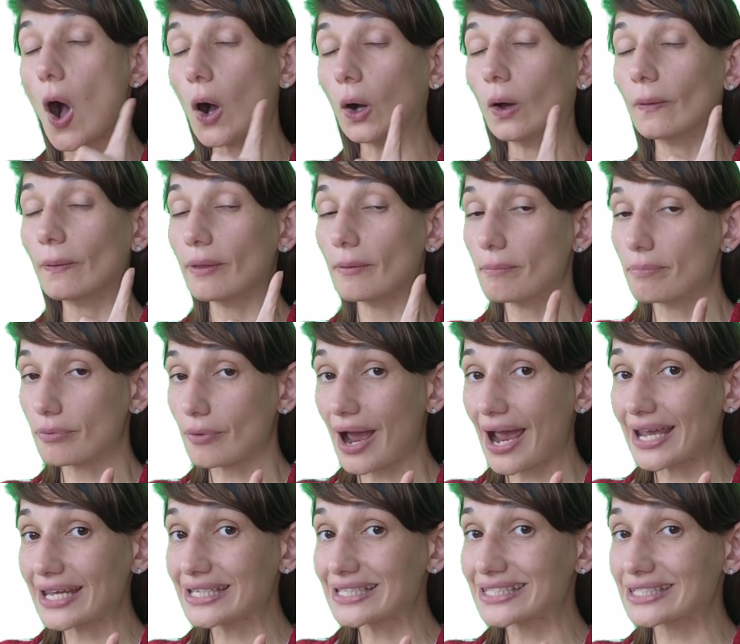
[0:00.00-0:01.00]
On the
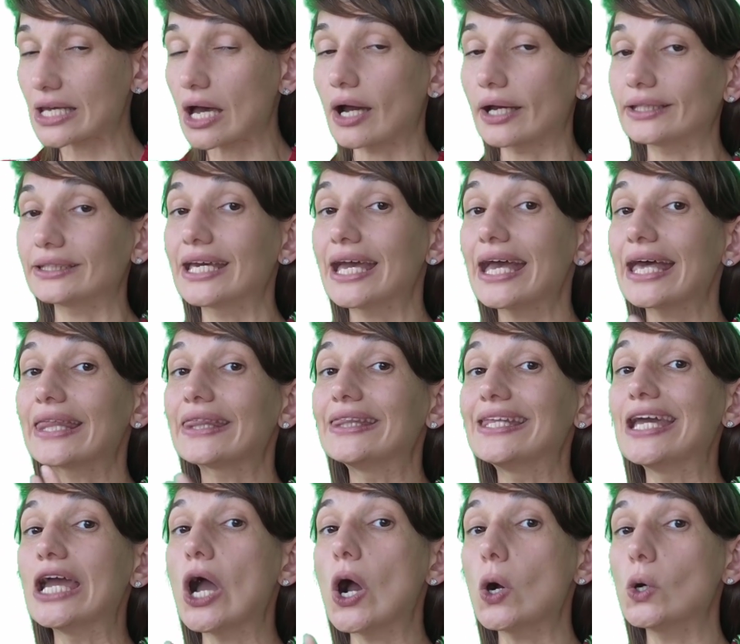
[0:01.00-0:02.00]
bright side,
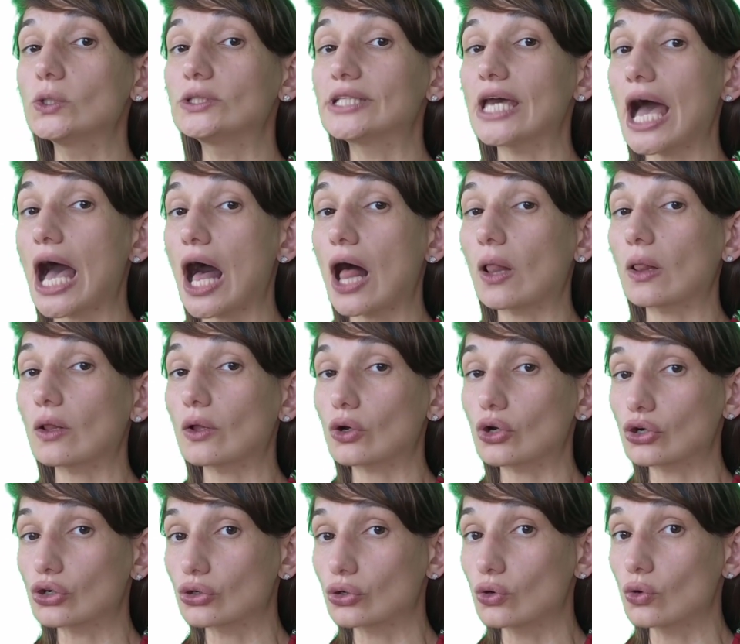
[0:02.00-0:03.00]
the
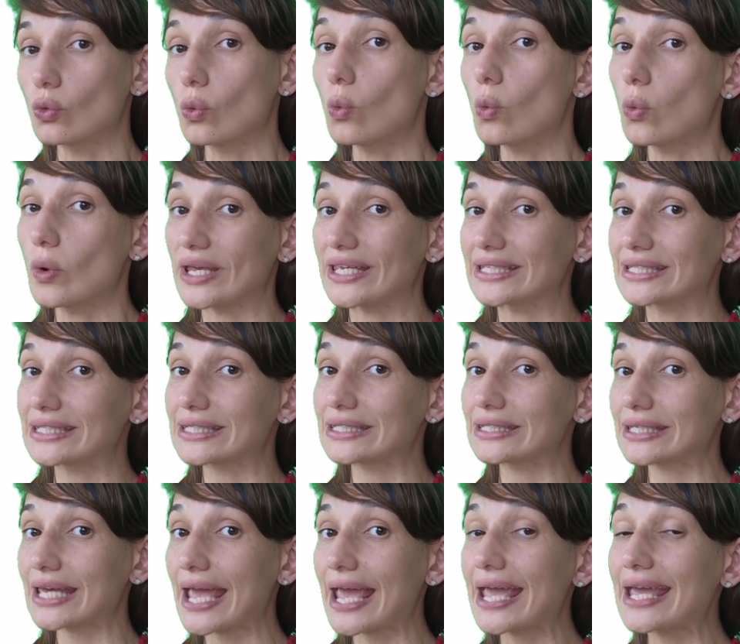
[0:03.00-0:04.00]
hotel room we
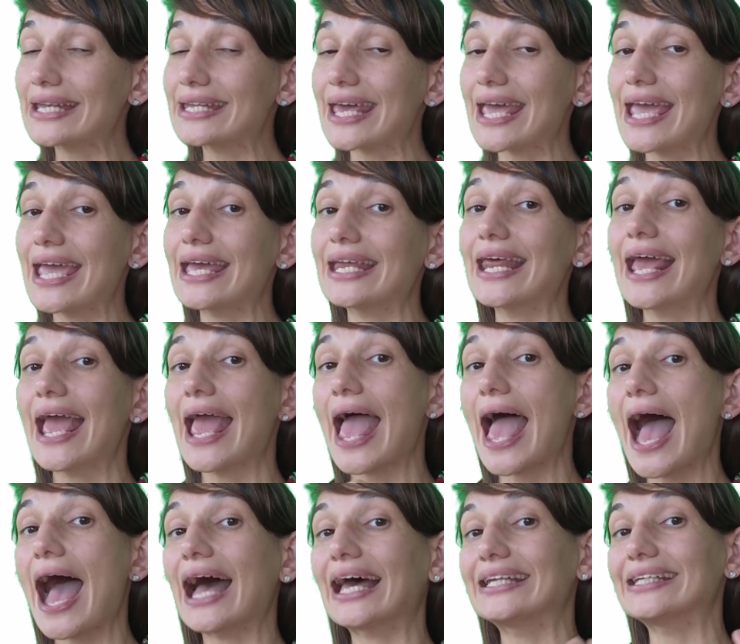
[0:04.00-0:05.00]
stayed in
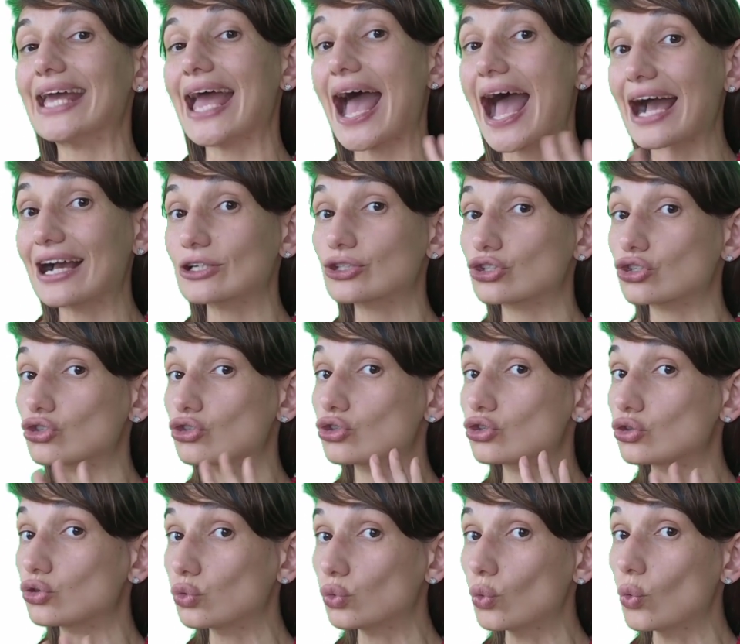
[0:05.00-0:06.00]
had
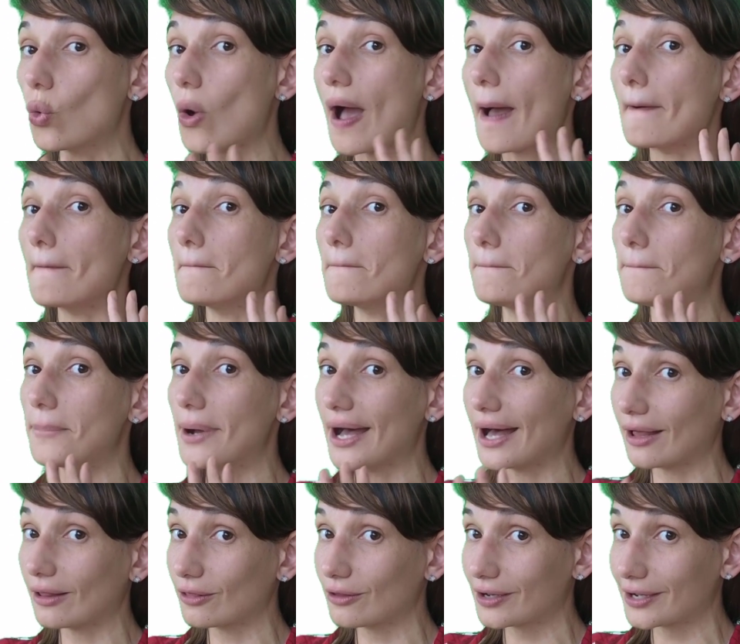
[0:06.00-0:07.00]
access to a
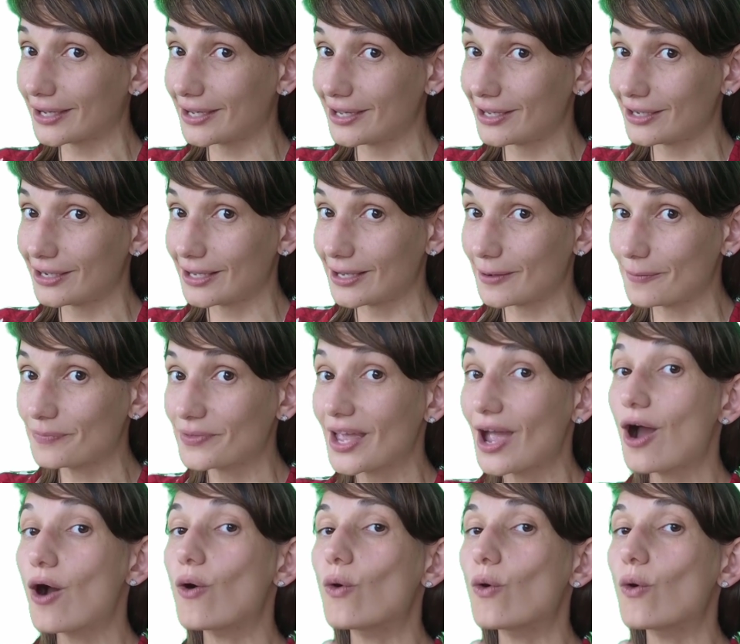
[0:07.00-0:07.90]
balcony